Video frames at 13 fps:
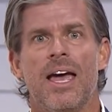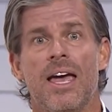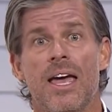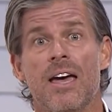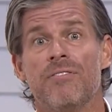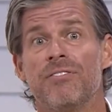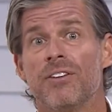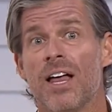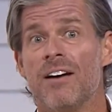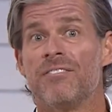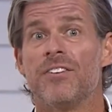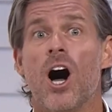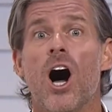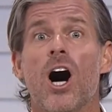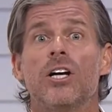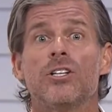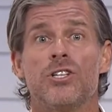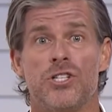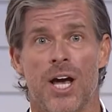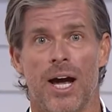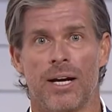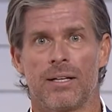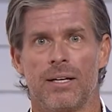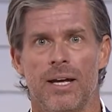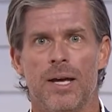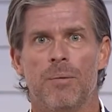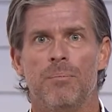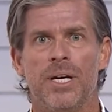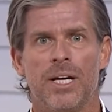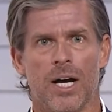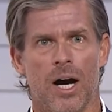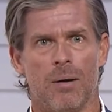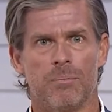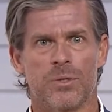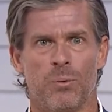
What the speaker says: If left unchecked, it becomes